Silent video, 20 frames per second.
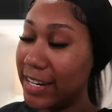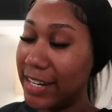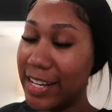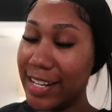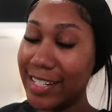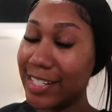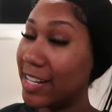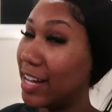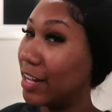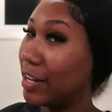And
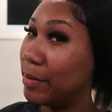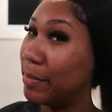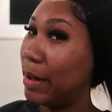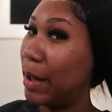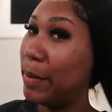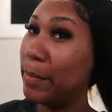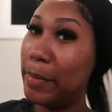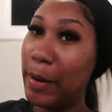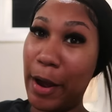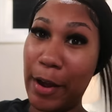let's talk
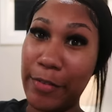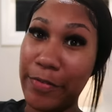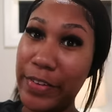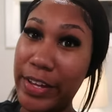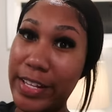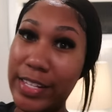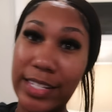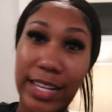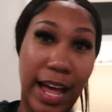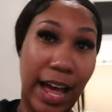about
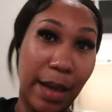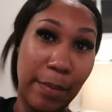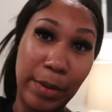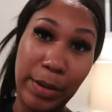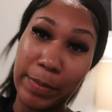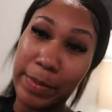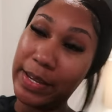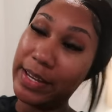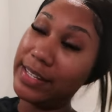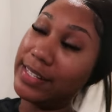perfect
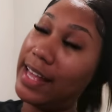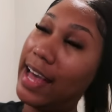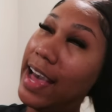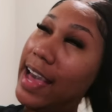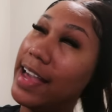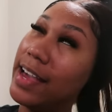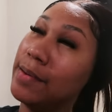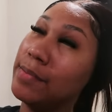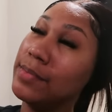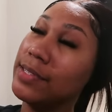timing because
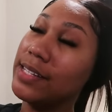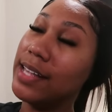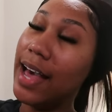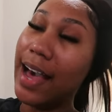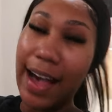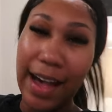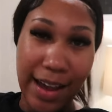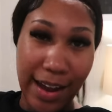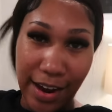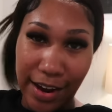I am
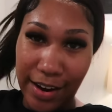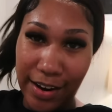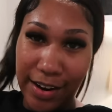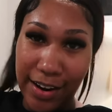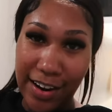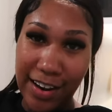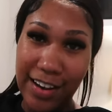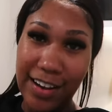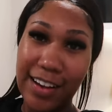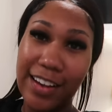tired.
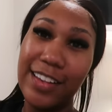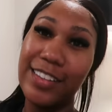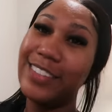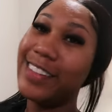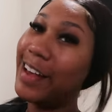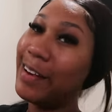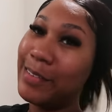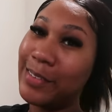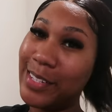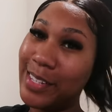
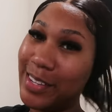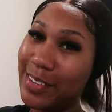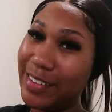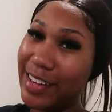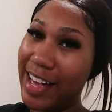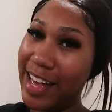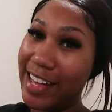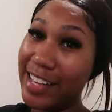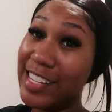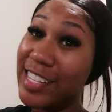So I will see you
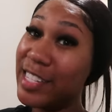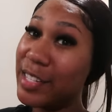guys